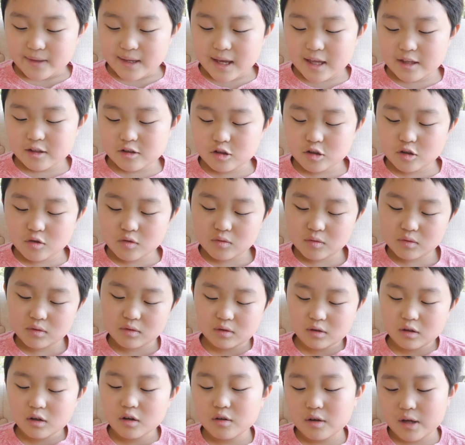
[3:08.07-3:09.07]
And so,
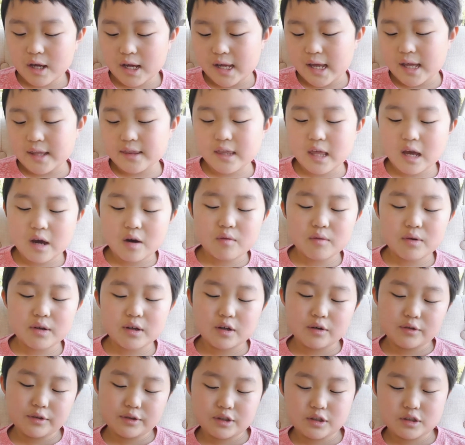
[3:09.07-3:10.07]
okay, and now we
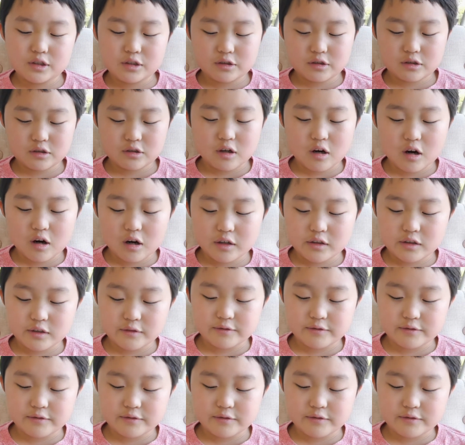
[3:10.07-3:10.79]
go into the scars